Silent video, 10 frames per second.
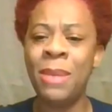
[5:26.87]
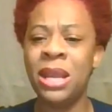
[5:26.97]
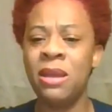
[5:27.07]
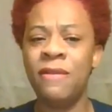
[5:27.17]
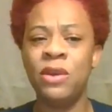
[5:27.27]

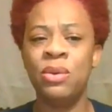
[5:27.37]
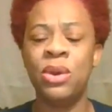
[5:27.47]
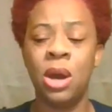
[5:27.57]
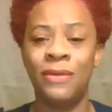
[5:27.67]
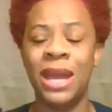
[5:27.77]
many of you
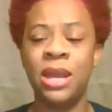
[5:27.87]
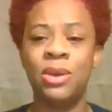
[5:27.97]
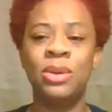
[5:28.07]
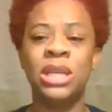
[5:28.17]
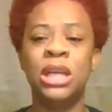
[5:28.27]
know that
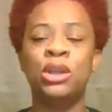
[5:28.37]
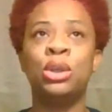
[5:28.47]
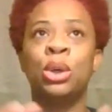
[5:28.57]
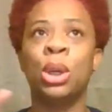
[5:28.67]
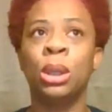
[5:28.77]
you need
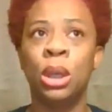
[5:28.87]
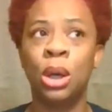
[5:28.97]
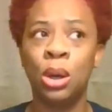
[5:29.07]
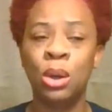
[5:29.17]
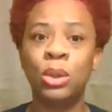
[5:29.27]
to
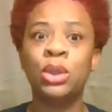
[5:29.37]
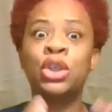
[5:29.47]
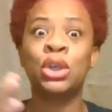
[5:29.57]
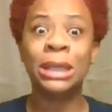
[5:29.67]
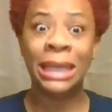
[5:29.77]
close
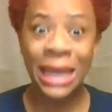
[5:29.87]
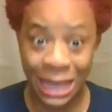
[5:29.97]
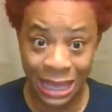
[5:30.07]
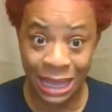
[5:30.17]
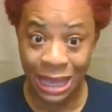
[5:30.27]
your
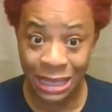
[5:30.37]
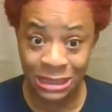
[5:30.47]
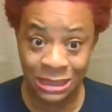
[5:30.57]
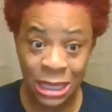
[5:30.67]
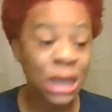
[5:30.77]

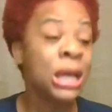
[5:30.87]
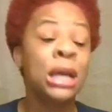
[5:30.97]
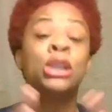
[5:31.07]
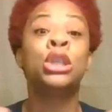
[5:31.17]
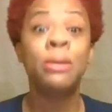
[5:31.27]
legs
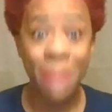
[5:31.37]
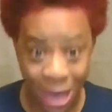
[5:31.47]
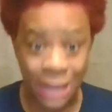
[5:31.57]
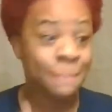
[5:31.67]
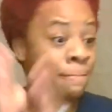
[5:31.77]
to
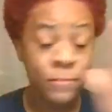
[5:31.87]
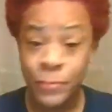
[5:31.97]
men?